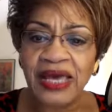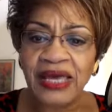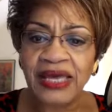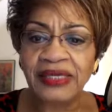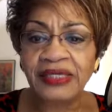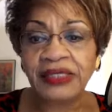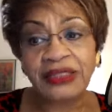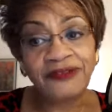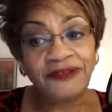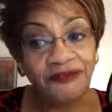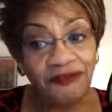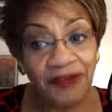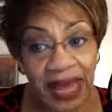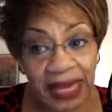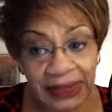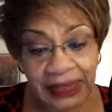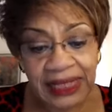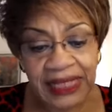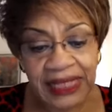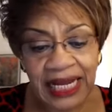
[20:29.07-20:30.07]
is
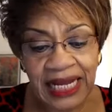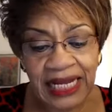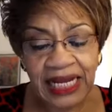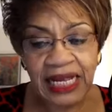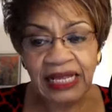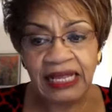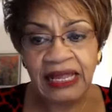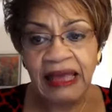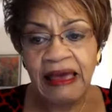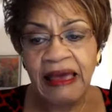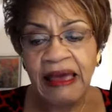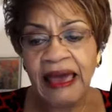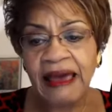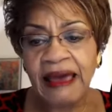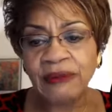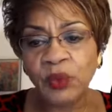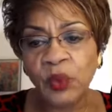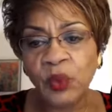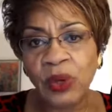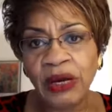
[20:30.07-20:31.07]
fascinating
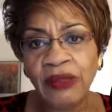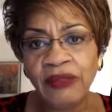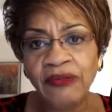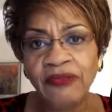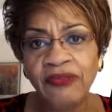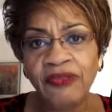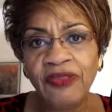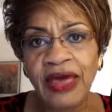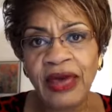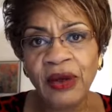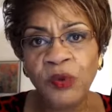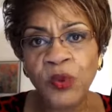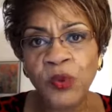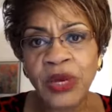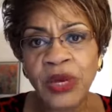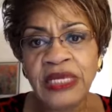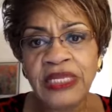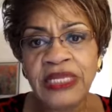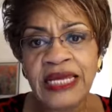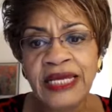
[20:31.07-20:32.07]
and one that
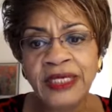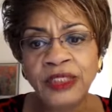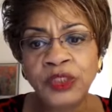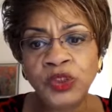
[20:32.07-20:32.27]
we need